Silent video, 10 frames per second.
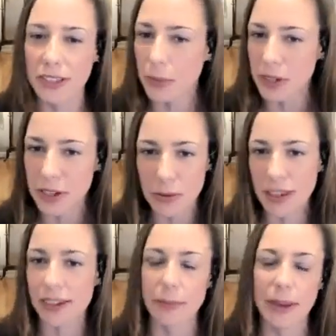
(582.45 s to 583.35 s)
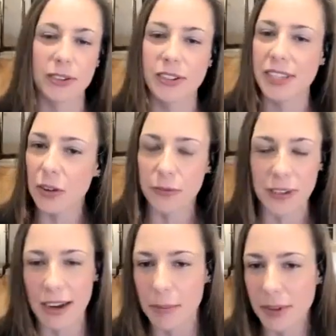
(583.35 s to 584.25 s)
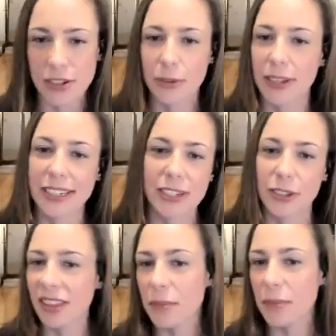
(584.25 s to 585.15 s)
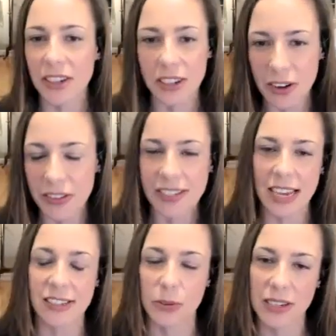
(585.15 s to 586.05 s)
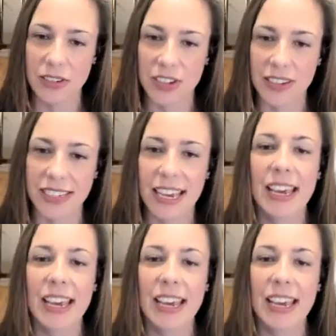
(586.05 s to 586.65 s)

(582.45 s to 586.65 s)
and what do you think about yourself, and how much do you like to look in the mirror, and all these kinds of questions.